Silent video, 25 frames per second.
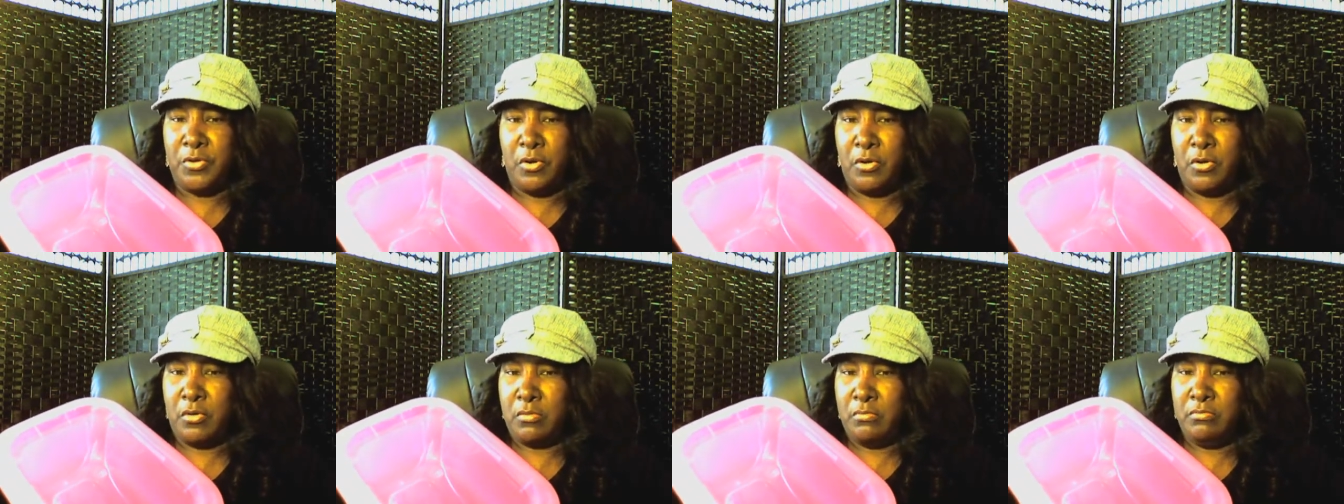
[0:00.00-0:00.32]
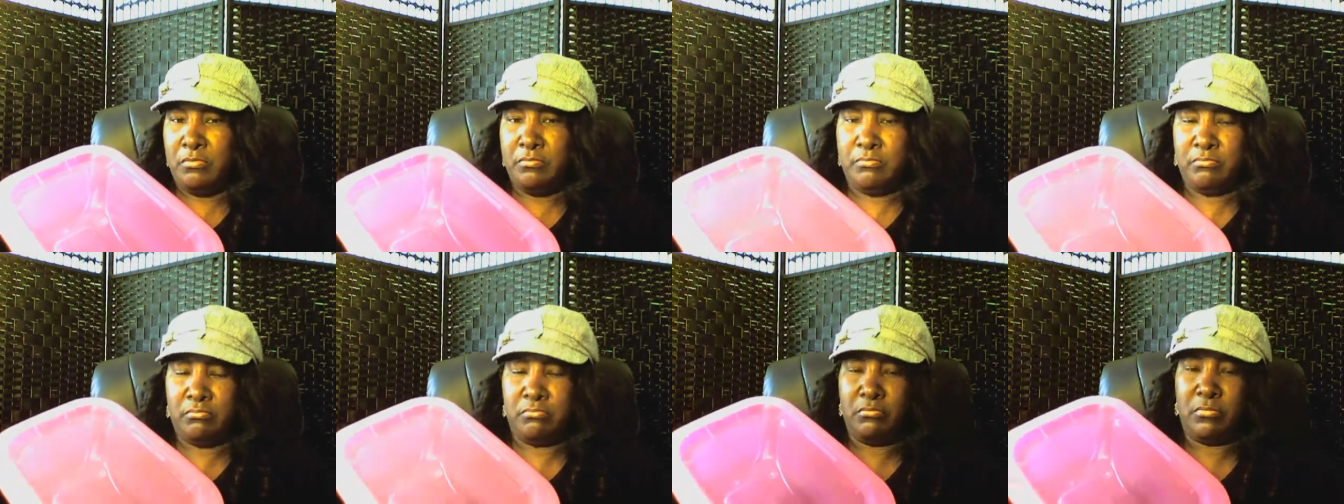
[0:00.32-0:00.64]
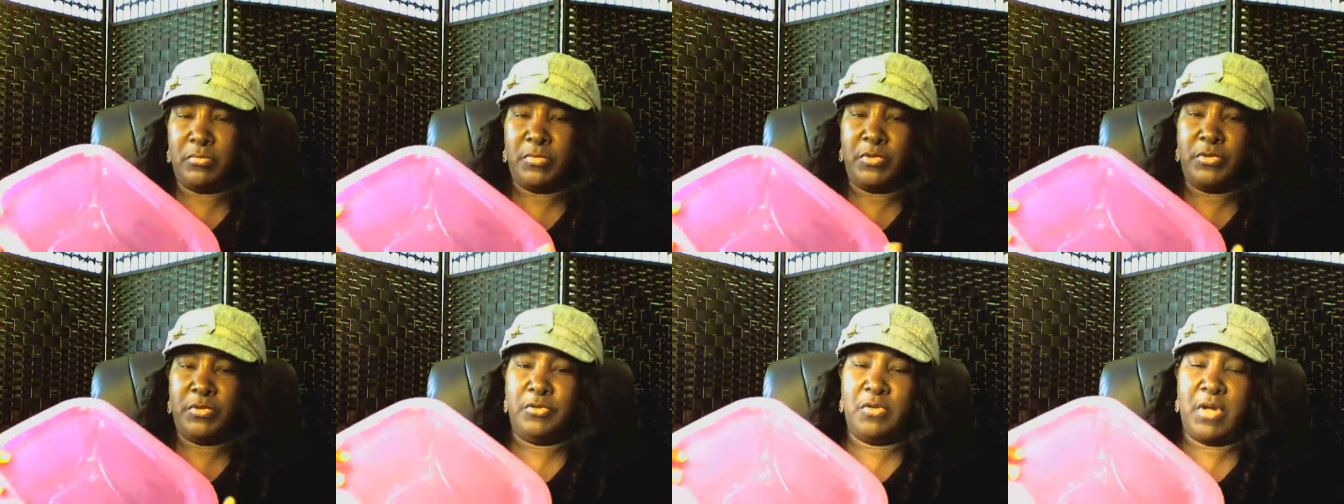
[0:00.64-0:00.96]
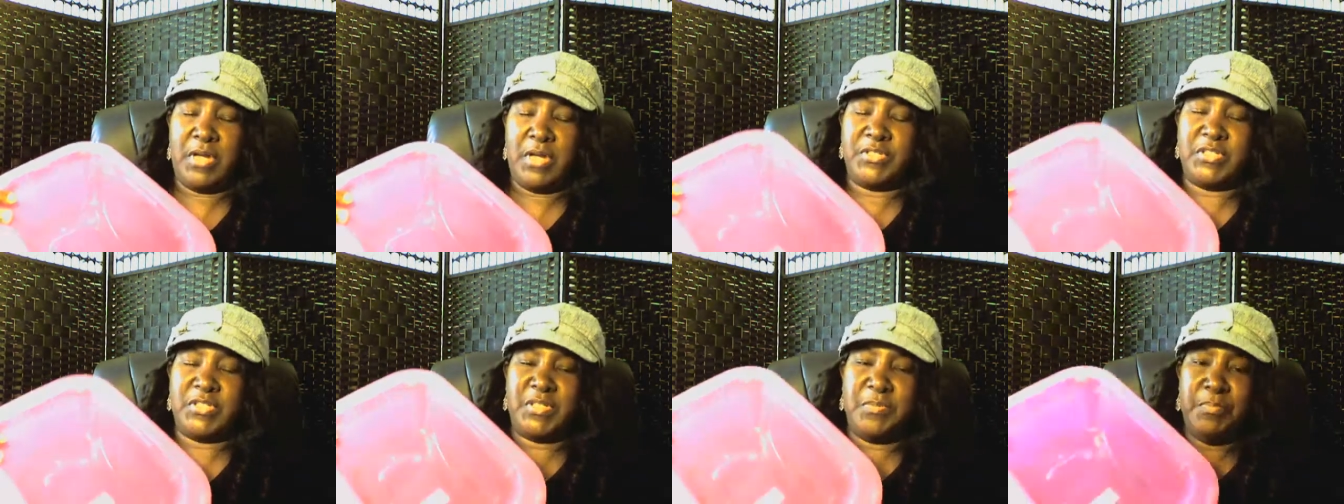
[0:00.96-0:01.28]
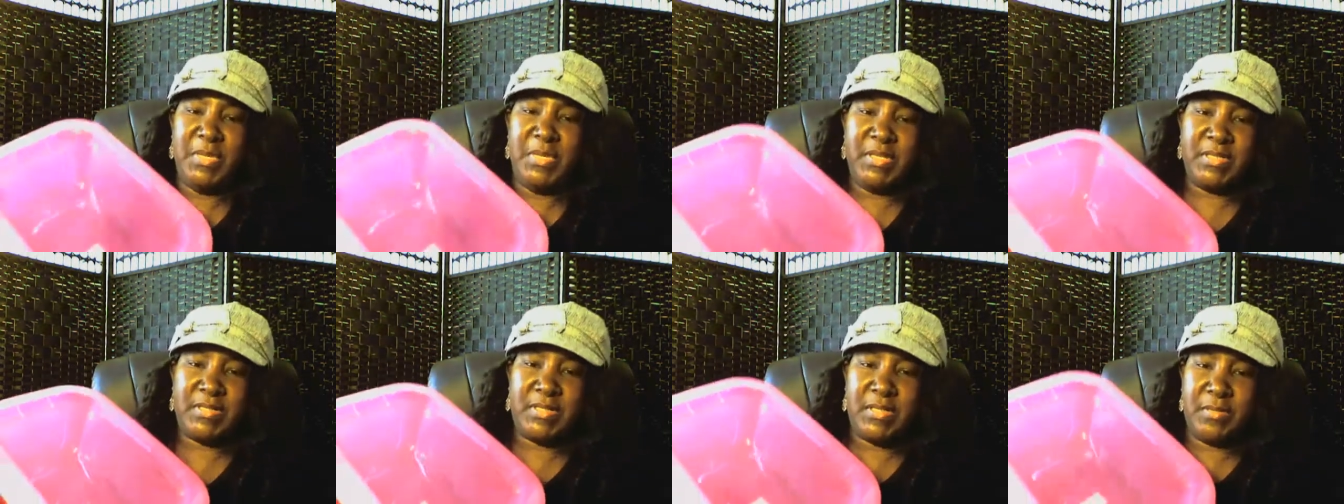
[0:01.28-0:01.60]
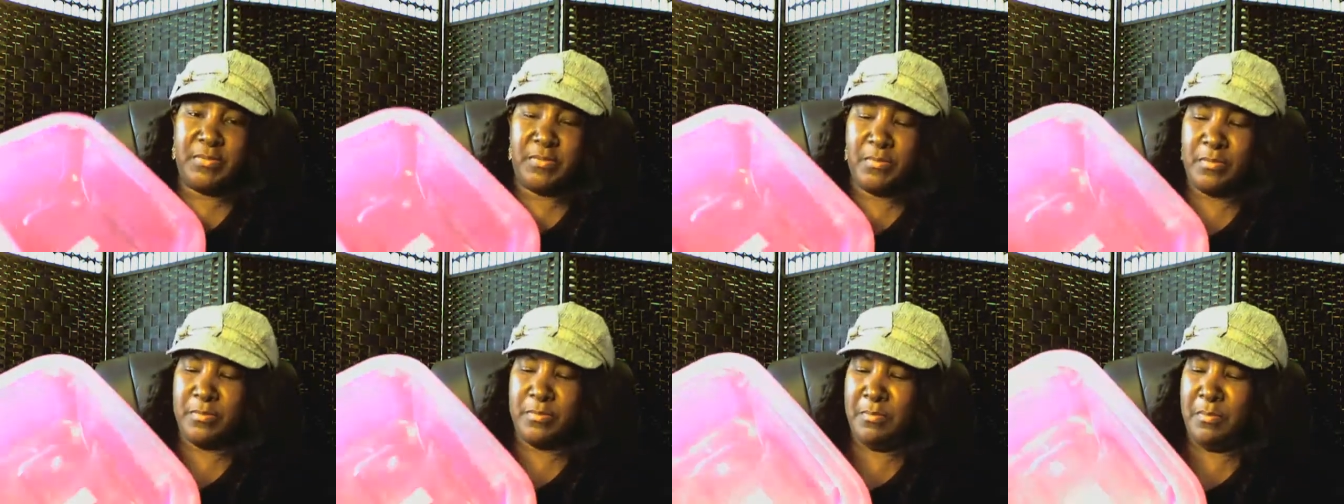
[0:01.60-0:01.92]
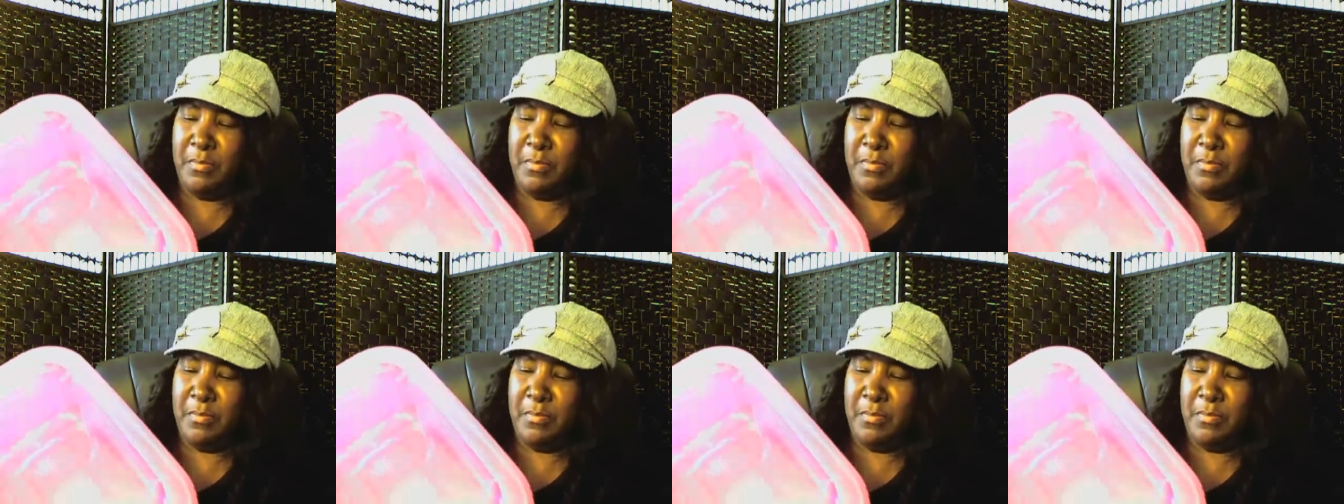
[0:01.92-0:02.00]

Or, uh, you know, I just mix it.